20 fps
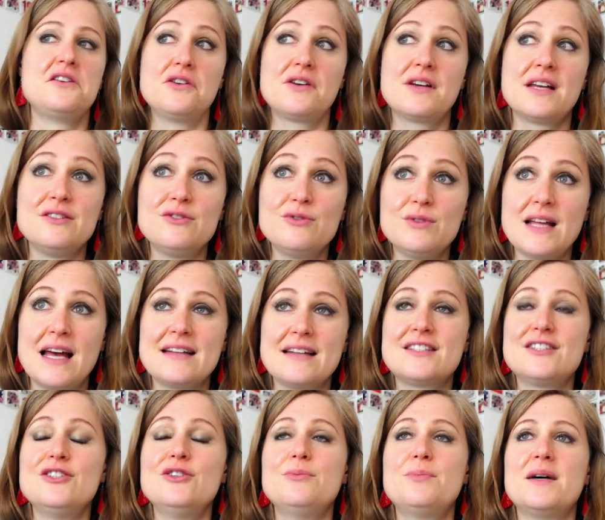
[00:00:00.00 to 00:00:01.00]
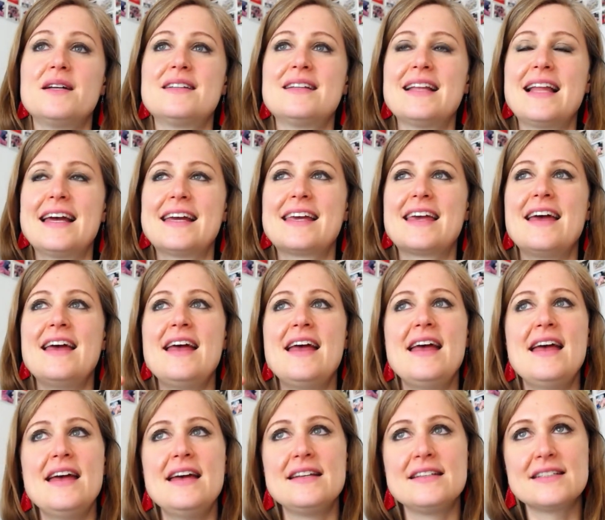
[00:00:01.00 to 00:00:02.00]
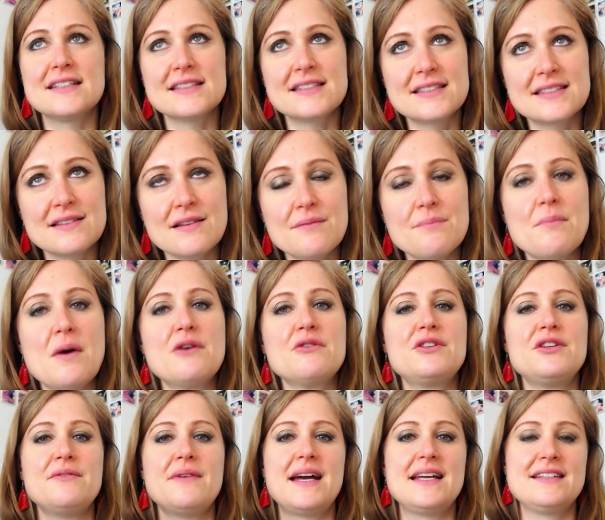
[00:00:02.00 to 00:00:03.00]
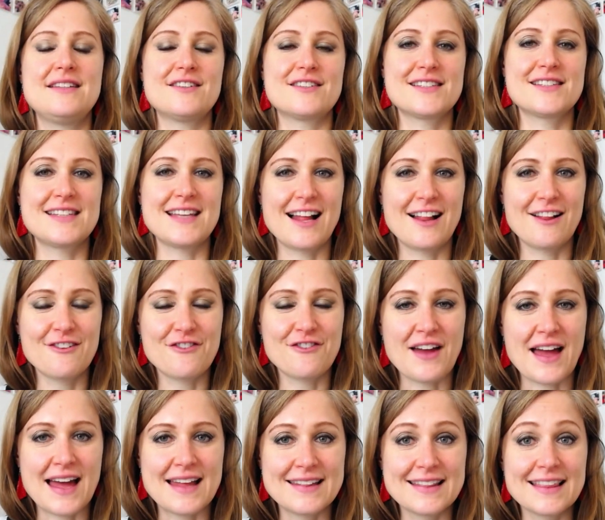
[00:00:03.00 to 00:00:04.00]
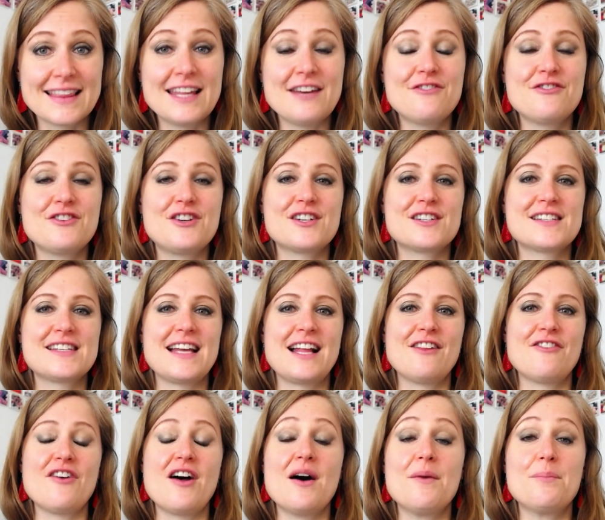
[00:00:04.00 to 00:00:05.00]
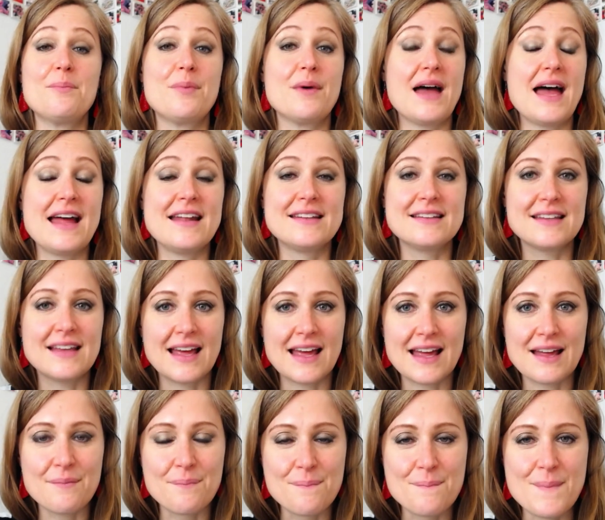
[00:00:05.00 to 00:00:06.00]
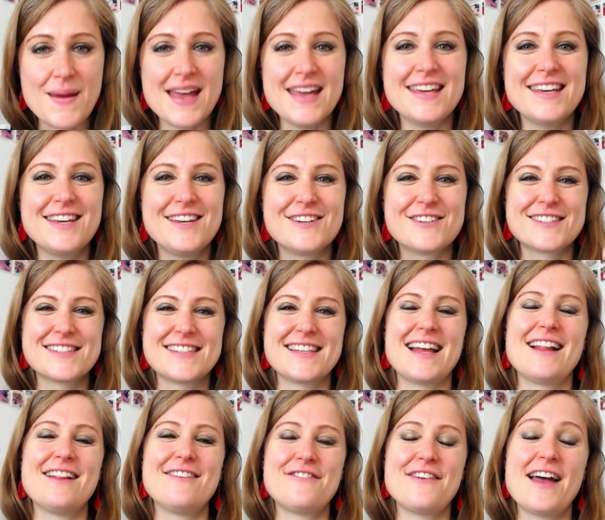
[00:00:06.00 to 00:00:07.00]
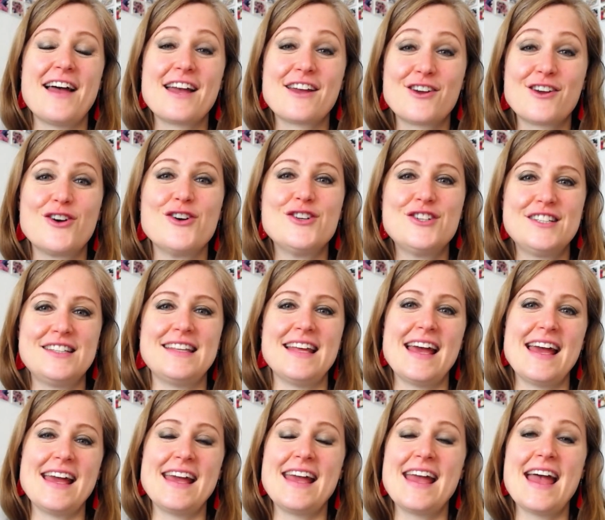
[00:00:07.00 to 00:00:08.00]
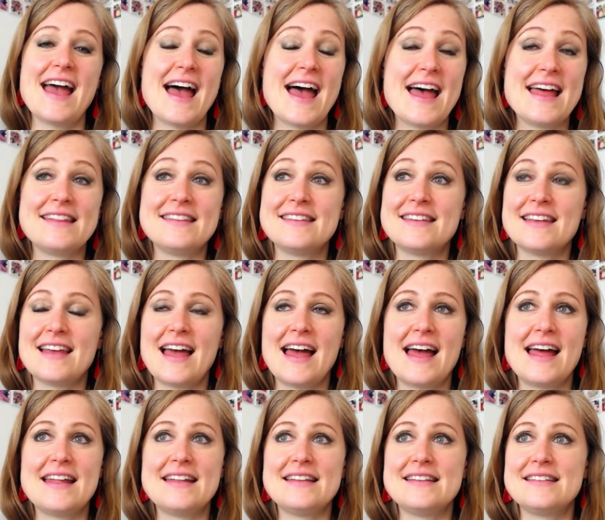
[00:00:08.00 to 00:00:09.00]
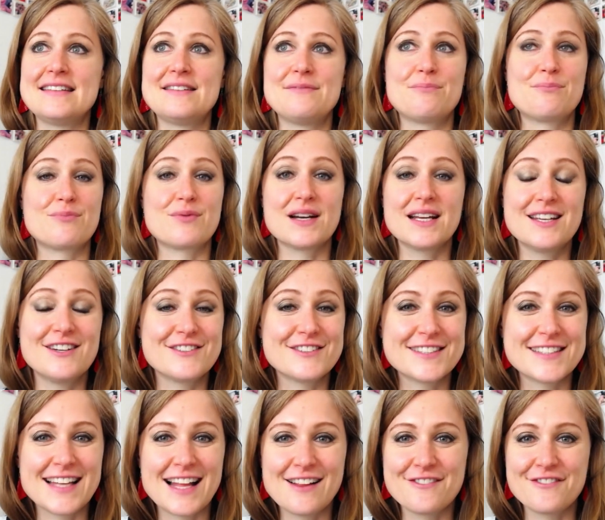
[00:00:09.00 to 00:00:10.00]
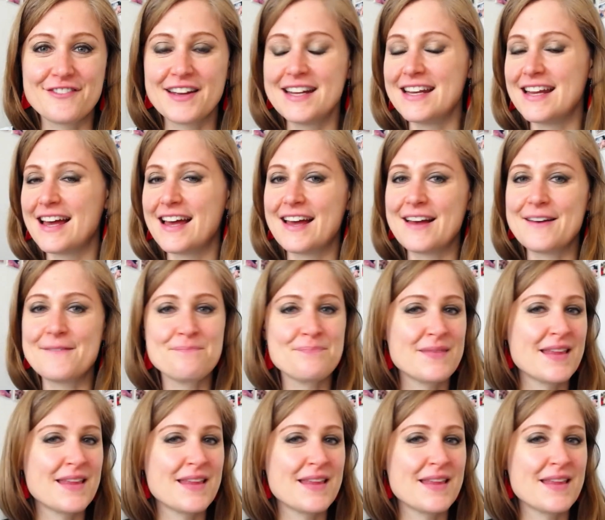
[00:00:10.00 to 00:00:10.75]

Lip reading: You can do that too, but like, just motivate yourself and lift yourself up and make yourself a good day and bring yourself in a